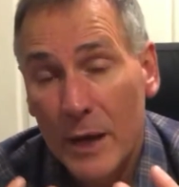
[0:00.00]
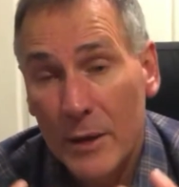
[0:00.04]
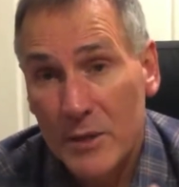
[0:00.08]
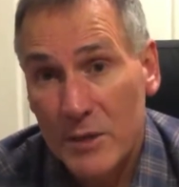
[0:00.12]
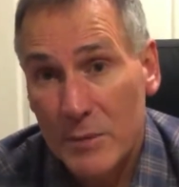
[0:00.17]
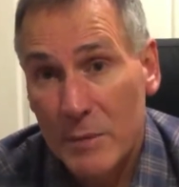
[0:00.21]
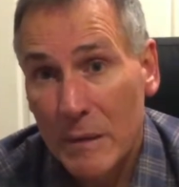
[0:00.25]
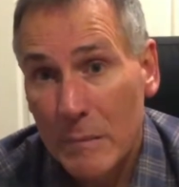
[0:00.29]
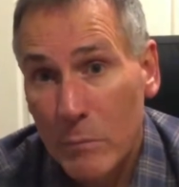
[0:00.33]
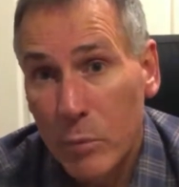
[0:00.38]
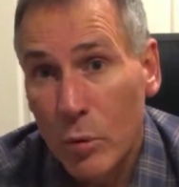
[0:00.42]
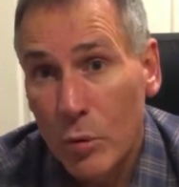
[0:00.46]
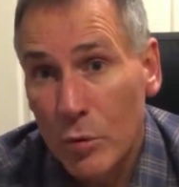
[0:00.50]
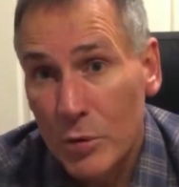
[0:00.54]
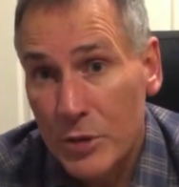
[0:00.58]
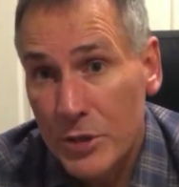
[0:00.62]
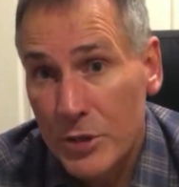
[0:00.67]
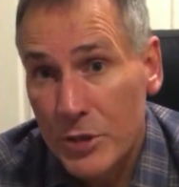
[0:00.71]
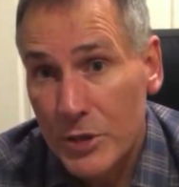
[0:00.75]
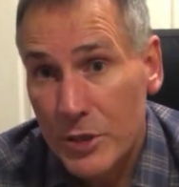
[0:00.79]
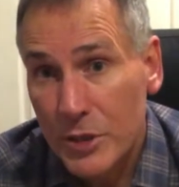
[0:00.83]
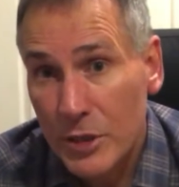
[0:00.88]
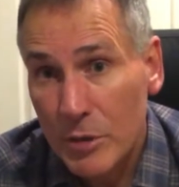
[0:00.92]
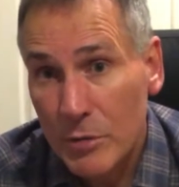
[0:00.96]
to be
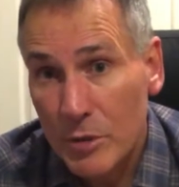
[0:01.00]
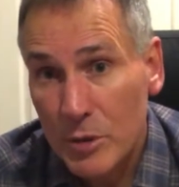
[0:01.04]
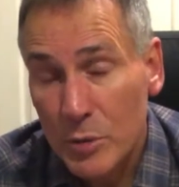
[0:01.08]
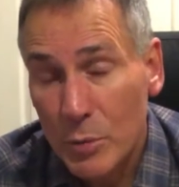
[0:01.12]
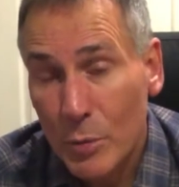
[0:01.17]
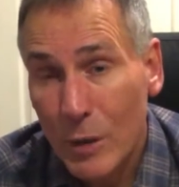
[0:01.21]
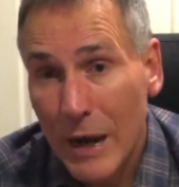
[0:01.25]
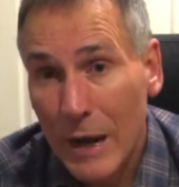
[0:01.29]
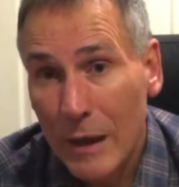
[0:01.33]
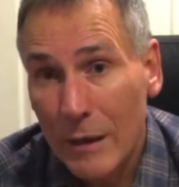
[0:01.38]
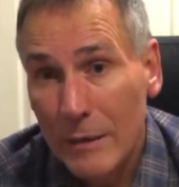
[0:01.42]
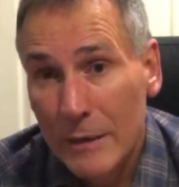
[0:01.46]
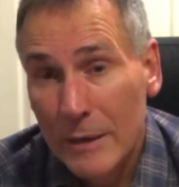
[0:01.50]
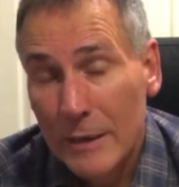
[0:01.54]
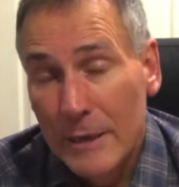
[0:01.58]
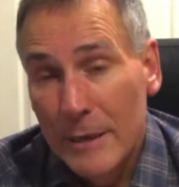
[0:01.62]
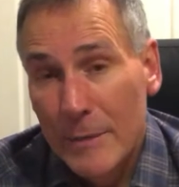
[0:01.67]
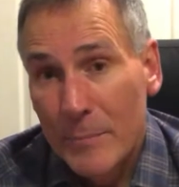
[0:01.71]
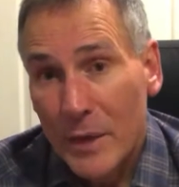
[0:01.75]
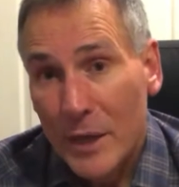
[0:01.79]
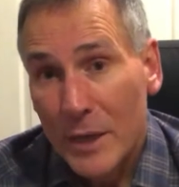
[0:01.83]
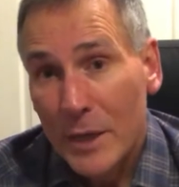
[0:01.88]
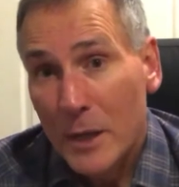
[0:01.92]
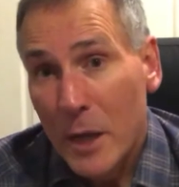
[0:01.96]
important to you as well,
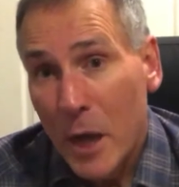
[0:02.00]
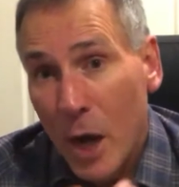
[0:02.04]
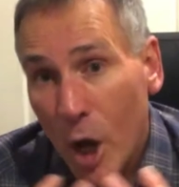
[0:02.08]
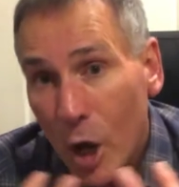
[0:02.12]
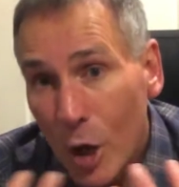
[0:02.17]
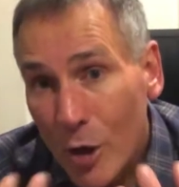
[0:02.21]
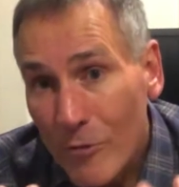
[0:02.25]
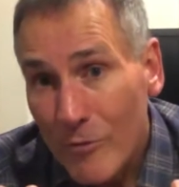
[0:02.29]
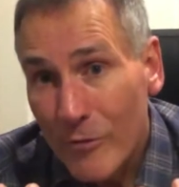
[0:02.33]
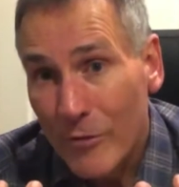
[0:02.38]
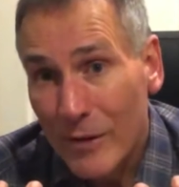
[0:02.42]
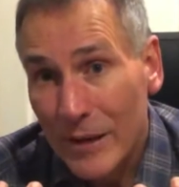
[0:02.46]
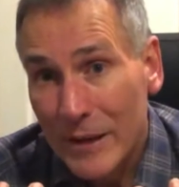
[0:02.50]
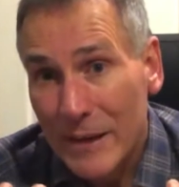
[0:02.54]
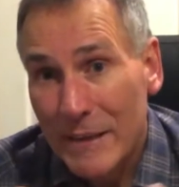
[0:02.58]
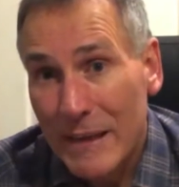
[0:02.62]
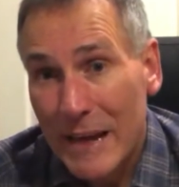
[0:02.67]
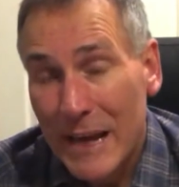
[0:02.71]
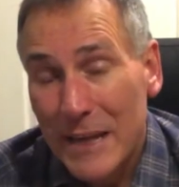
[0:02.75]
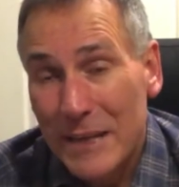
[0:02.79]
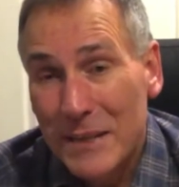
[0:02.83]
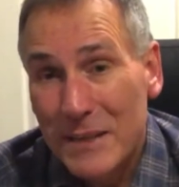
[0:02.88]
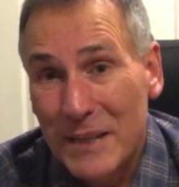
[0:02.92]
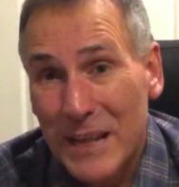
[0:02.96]
and hopefully
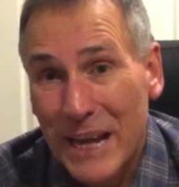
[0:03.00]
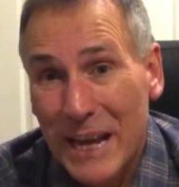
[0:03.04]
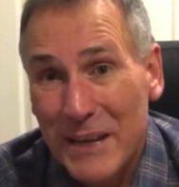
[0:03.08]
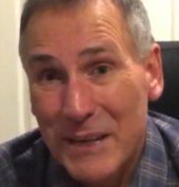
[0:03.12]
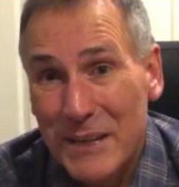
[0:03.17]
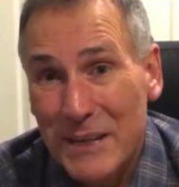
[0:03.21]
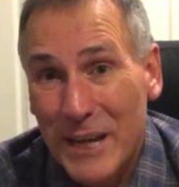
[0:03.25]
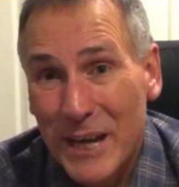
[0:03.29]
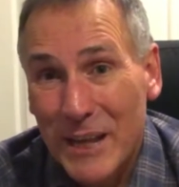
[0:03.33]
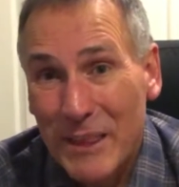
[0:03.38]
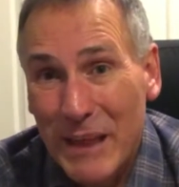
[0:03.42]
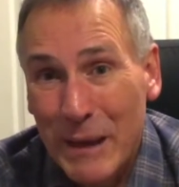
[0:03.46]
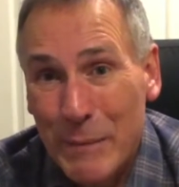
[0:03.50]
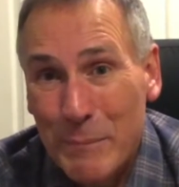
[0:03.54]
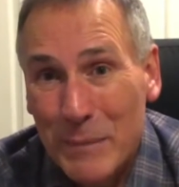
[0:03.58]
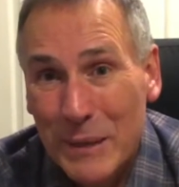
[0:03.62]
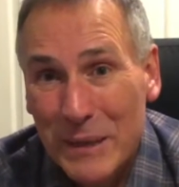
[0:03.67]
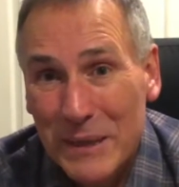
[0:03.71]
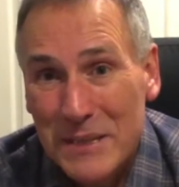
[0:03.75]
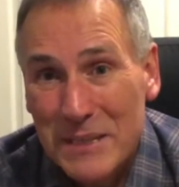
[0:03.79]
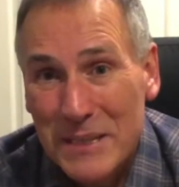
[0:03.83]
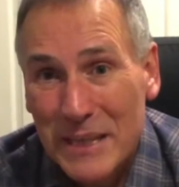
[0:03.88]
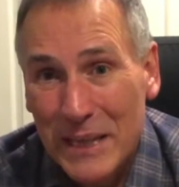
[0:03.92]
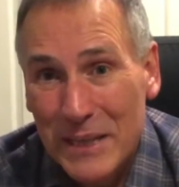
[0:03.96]
that
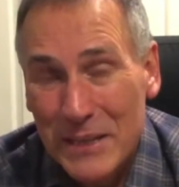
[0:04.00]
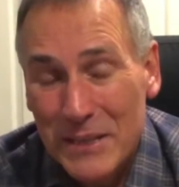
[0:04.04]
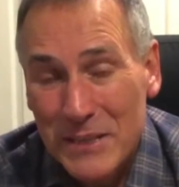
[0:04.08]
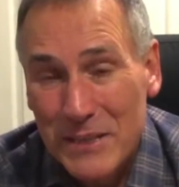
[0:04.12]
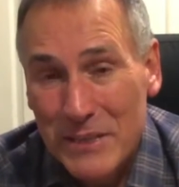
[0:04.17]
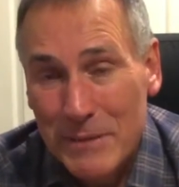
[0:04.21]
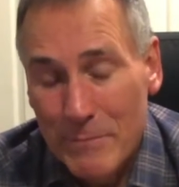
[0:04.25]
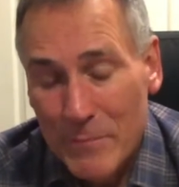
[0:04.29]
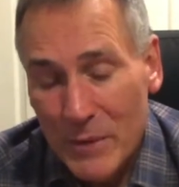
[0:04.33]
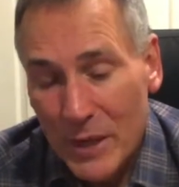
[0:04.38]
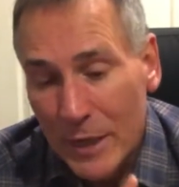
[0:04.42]
makes sense.